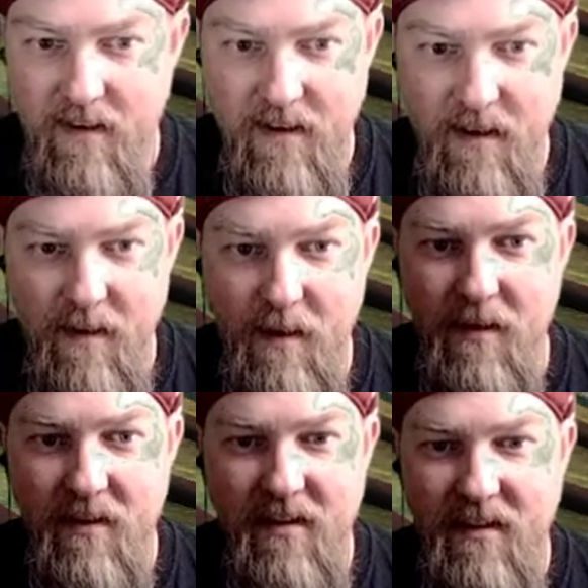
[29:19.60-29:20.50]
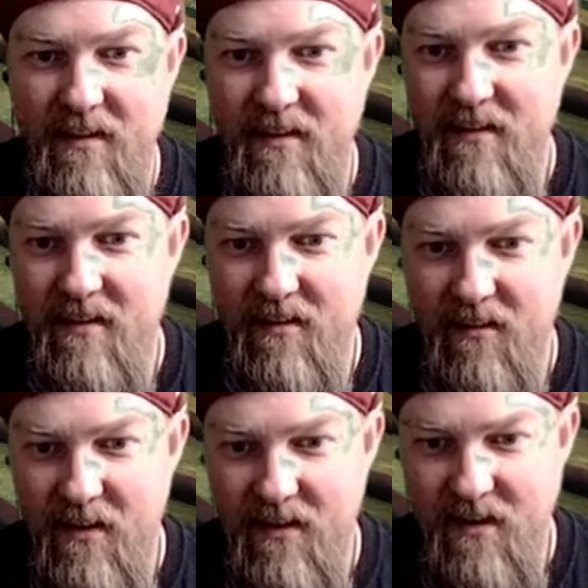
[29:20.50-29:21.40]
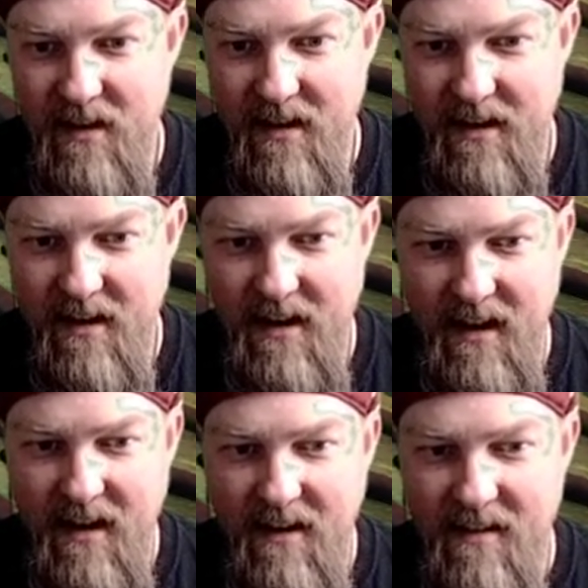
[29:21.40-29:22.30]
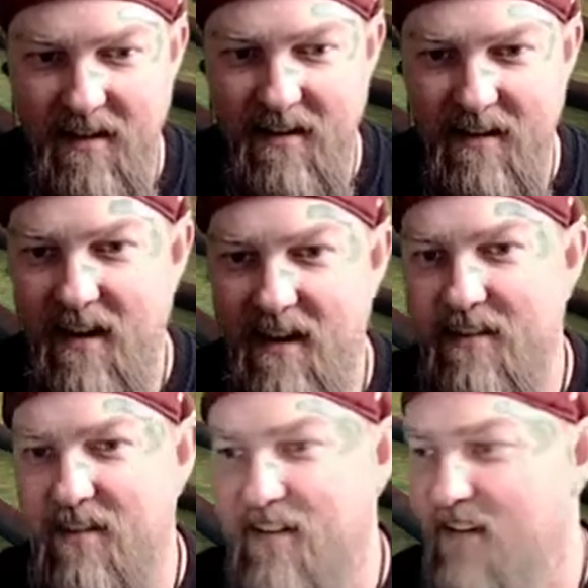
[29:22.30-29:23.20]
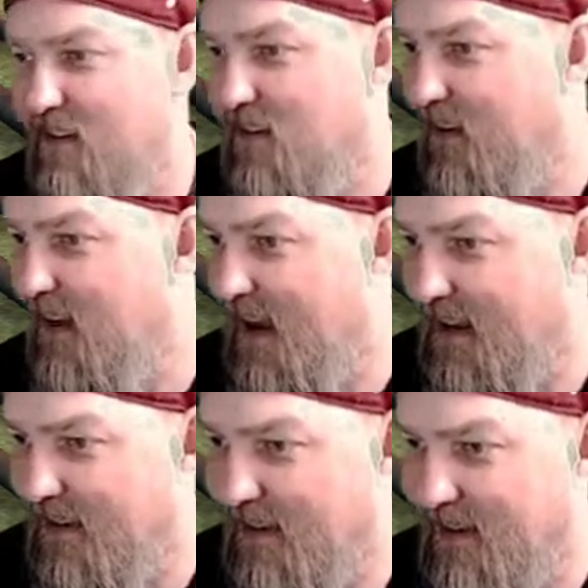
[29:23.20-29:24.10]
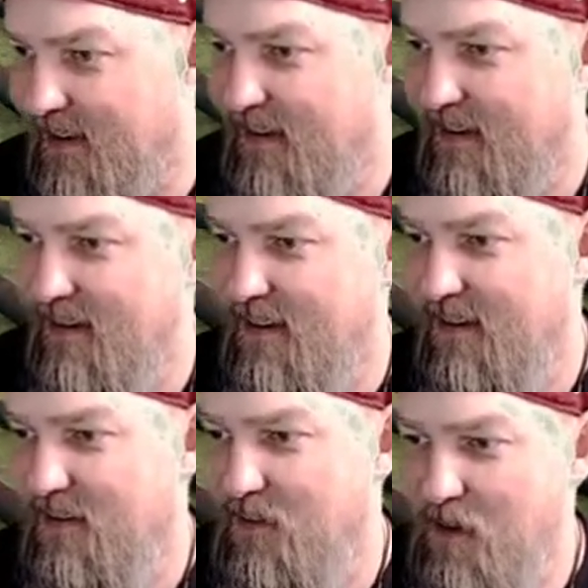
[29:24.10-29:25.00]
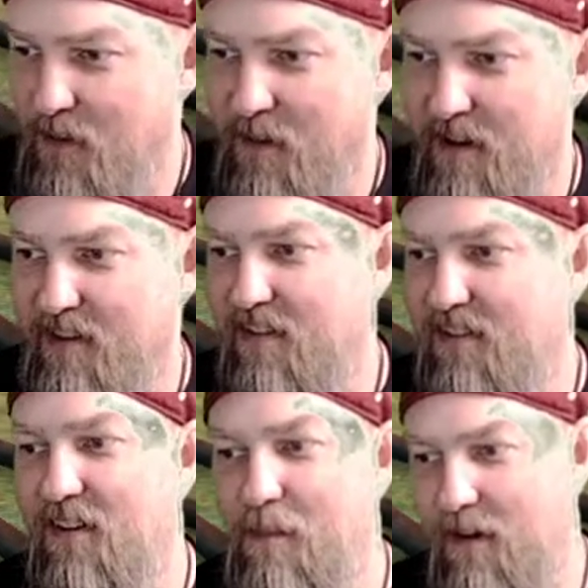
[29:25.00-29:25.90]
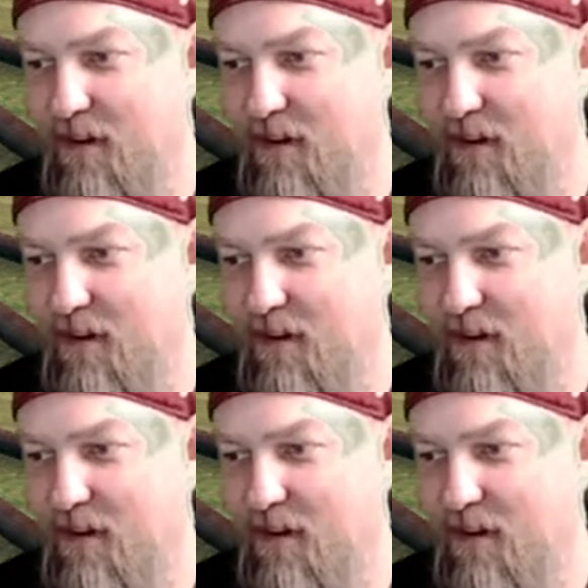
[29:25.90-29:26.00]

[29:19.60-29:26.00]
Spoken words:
I'm going to send you this screenshot and then let you look at it, which is super